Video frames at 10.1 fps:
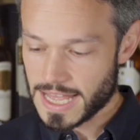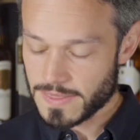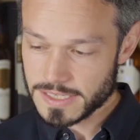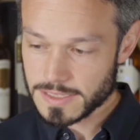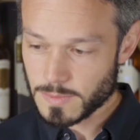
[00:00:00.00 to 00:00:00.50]

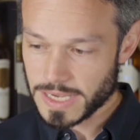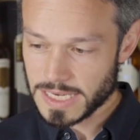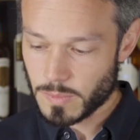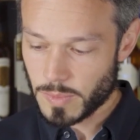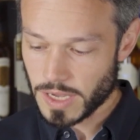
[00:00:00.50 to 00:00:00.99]
This is
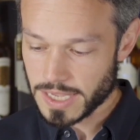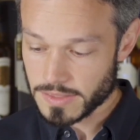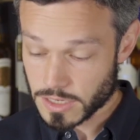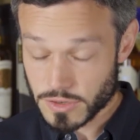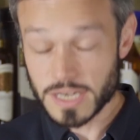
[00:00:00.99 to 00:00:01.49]
made by
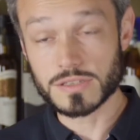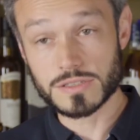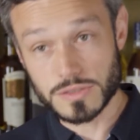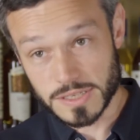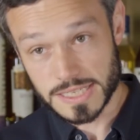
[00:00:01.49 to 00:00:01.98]
the Crios
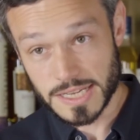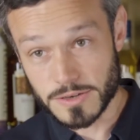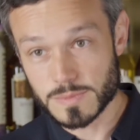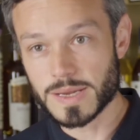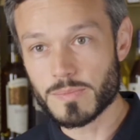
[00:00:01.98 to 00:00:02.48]
Torrontés here,
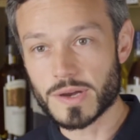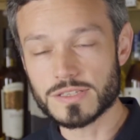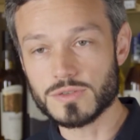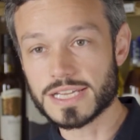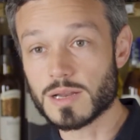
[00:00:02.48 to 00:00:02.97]
is made by
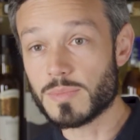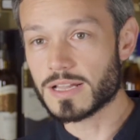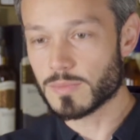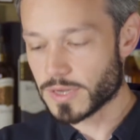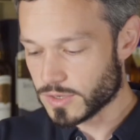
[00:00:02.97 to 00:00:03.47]
Susana
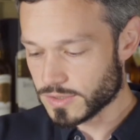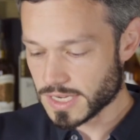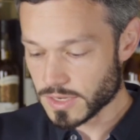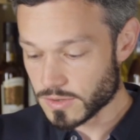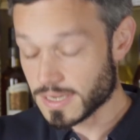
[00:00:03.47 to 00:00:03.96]
Balbo, who's
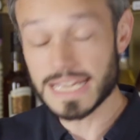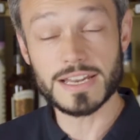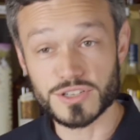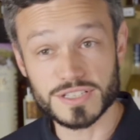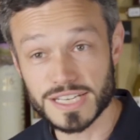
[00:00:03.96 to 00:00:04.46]
known in
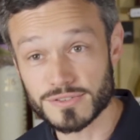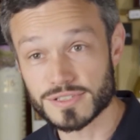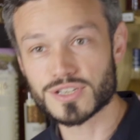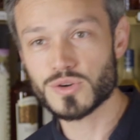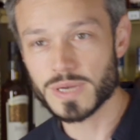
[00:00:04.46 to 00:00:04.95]
Argentina as
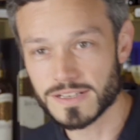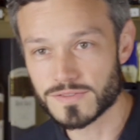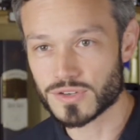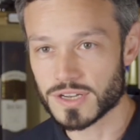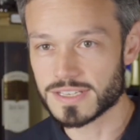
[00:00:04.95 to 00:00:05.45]
the Queen of
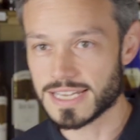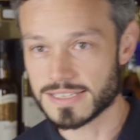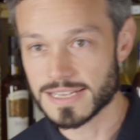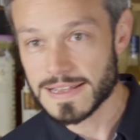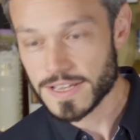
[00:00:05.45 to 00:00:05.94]

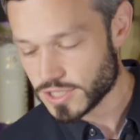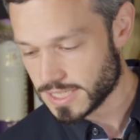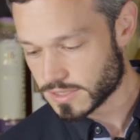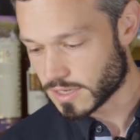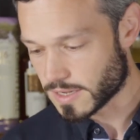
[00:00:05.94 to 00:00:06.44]
Torrontés.
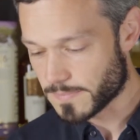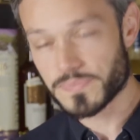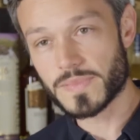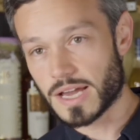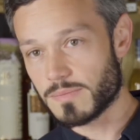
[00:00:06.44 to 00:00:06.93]
She's got
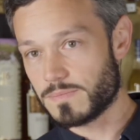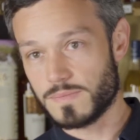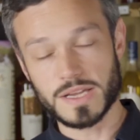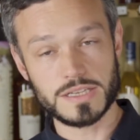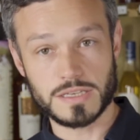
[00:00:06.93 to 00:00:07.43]

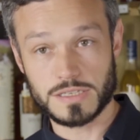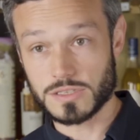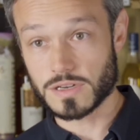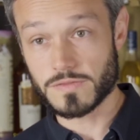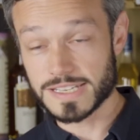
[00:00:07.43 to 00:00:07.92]

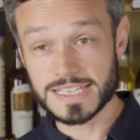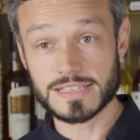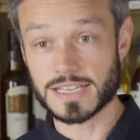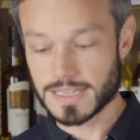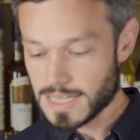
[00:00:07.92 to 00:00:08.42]
a
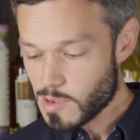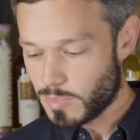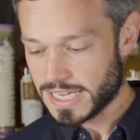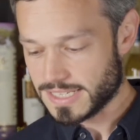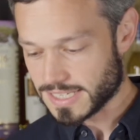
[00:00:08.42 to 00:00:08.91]
fantastic
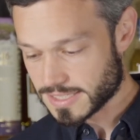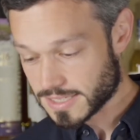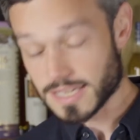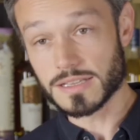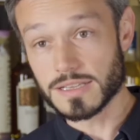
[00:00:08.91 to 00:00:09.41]
blending
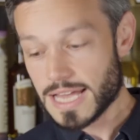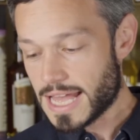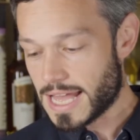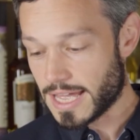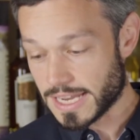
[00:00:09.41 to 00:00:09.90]
skill,
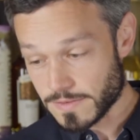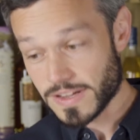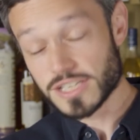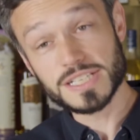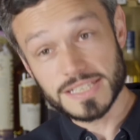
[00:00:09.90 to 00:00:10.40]
and in
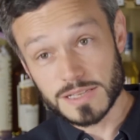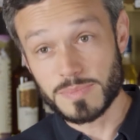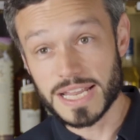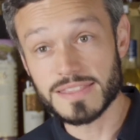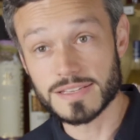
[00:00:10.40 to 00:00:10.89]
fact she does
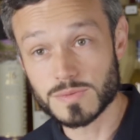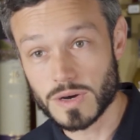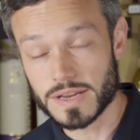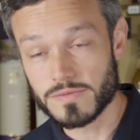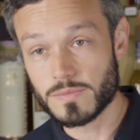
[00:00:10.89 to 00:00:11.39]
blend this
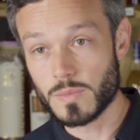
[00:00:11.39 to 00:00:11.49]
wine